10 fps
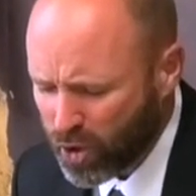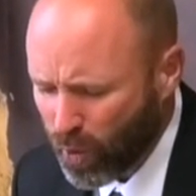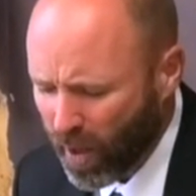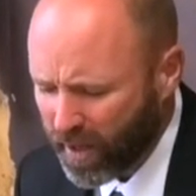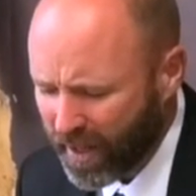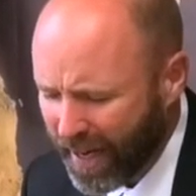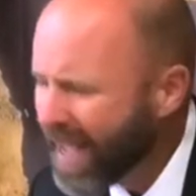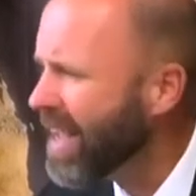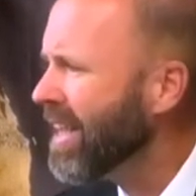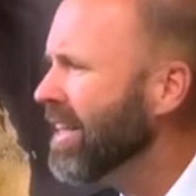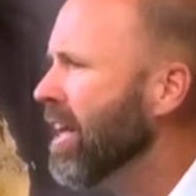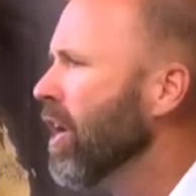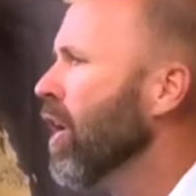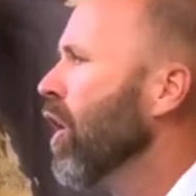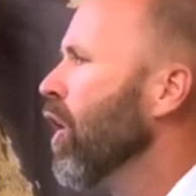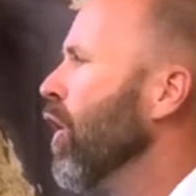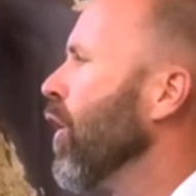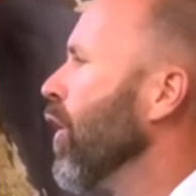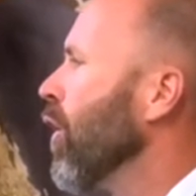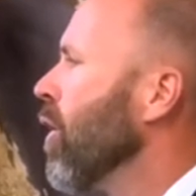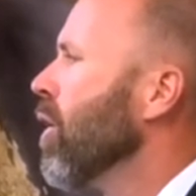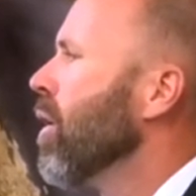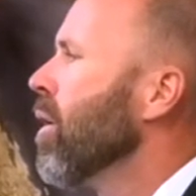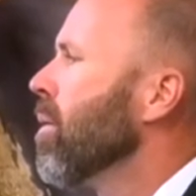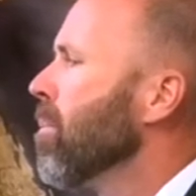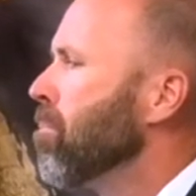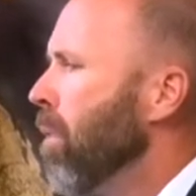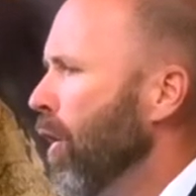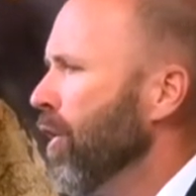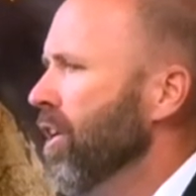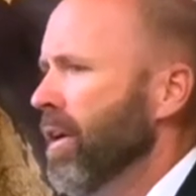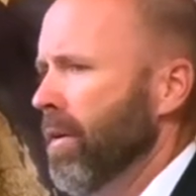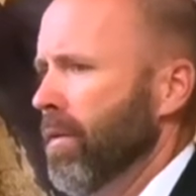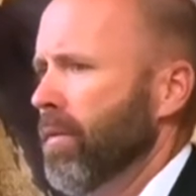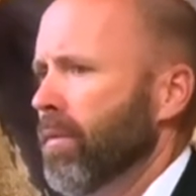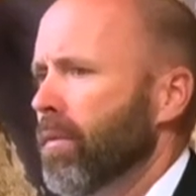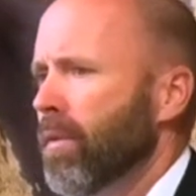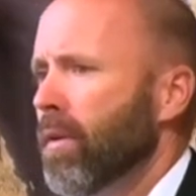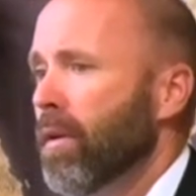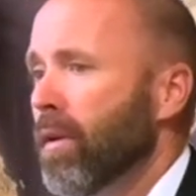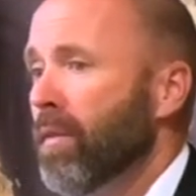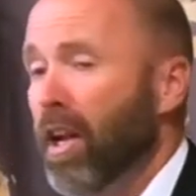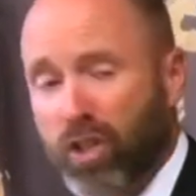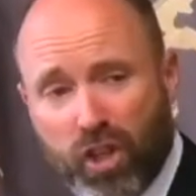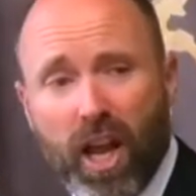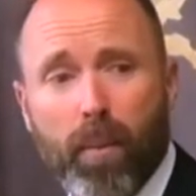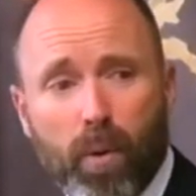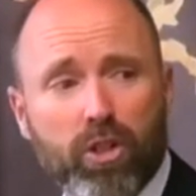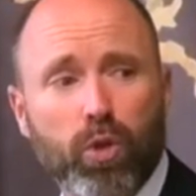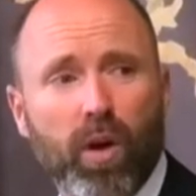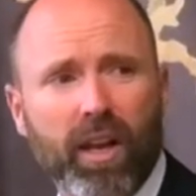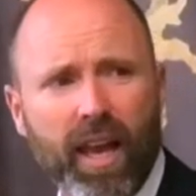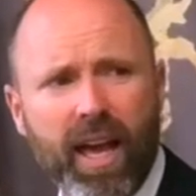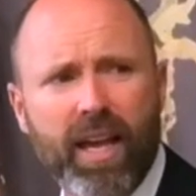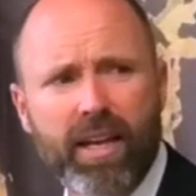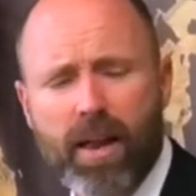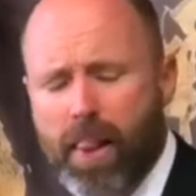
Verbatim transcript: to unlade her burden. That ship was to unlade